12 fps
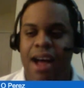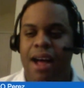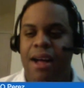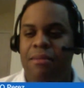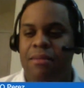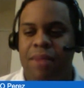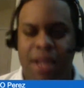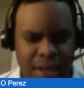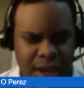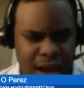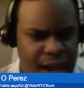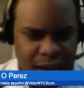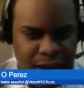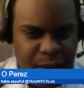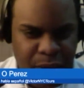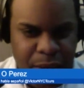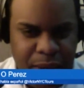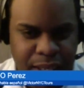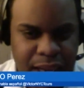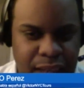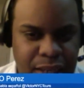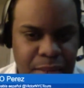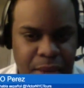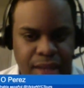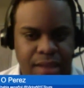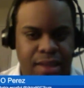the Nick, whatever his last name